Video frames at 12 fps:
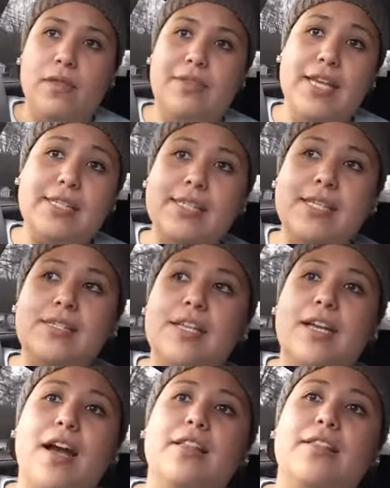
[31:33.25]
This is
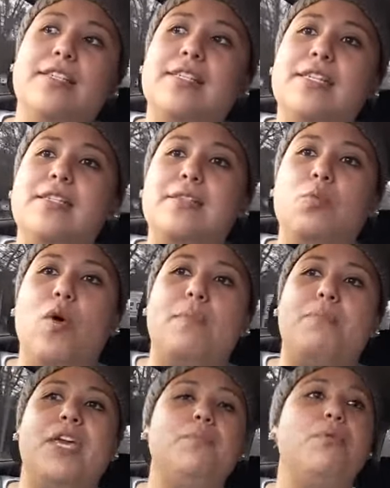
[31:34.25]
the this is
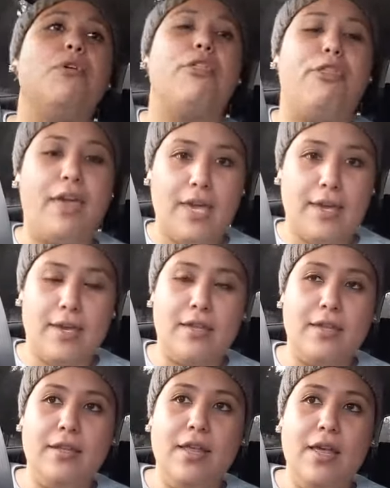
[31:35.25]
what people think.
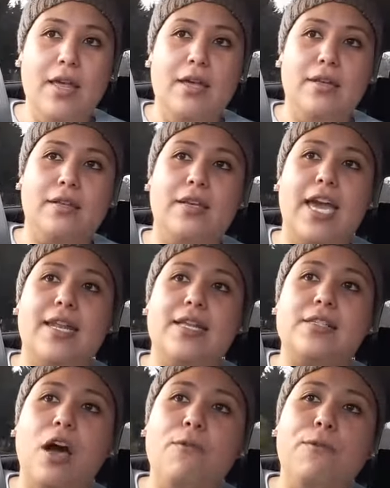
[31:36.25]
And
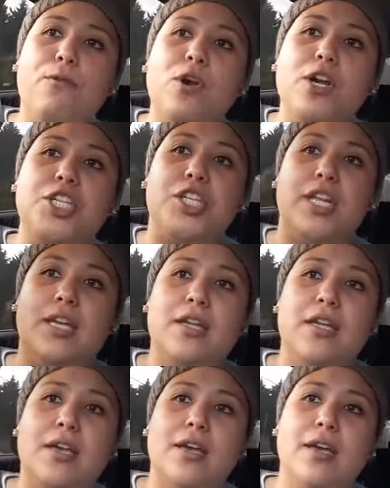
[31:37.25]
it's unfortunate.
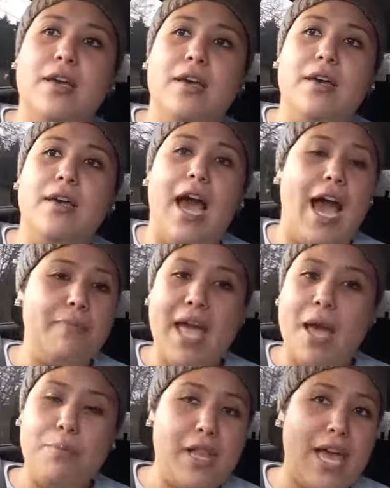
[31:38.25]
I'm
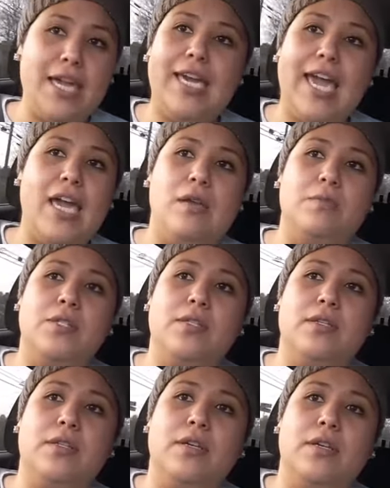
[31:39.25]
not playing games.
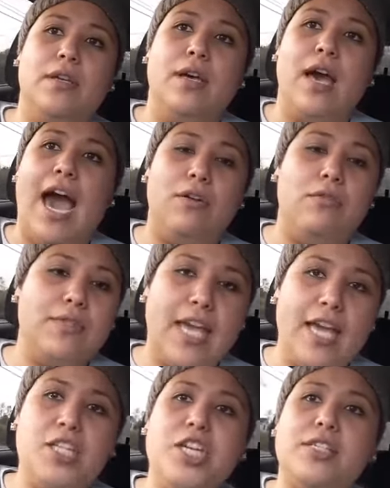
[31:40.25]
I don't
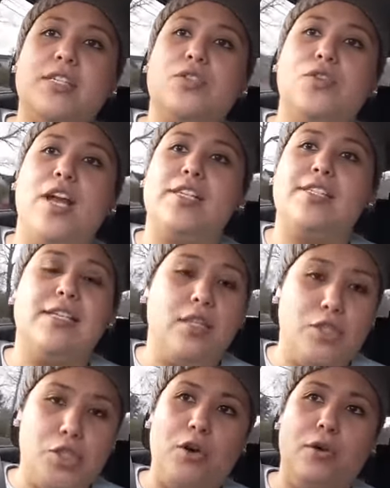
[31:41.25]
take Jesus Christ as
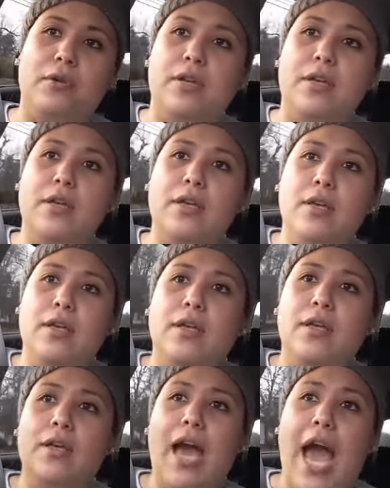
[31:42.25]
a joke.
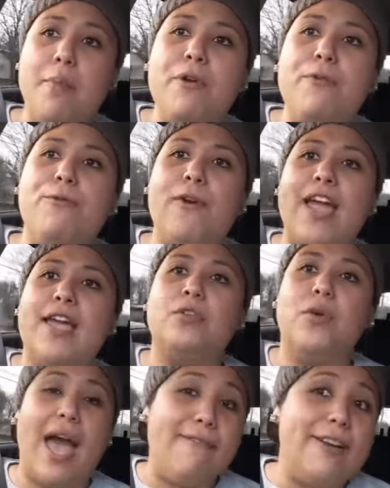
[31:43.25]
I'm afraid
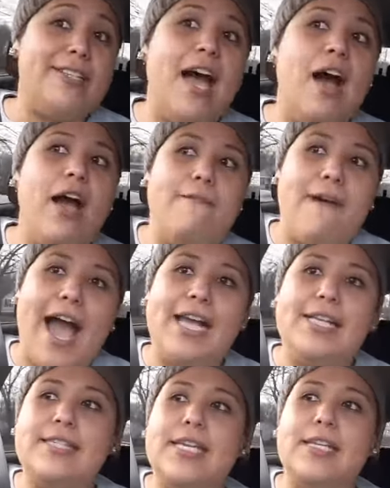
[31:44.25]
to ever tell if
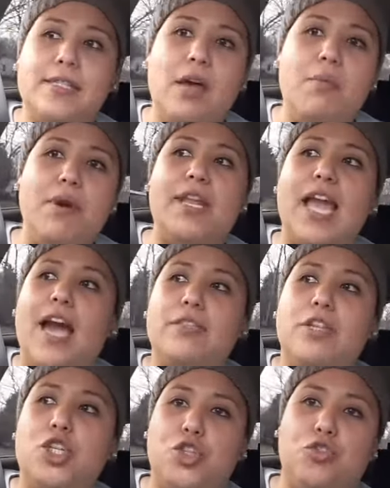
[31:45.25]
I see somebody
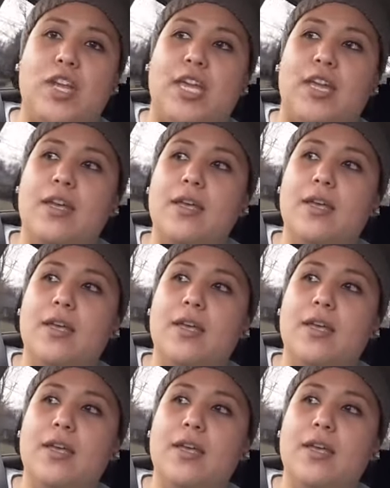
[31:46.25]
on the street